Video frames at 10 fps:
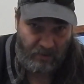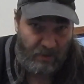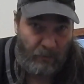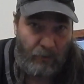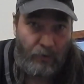It
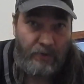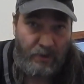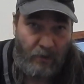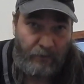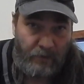doesn't mean we're
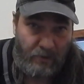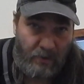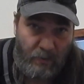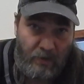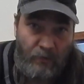selfish. It
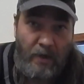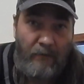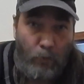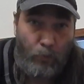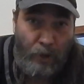just means we
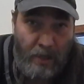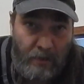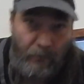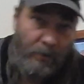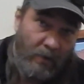have a
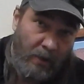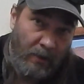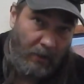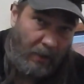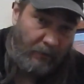brand that we're trying to
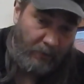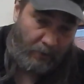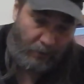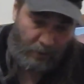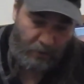get out there.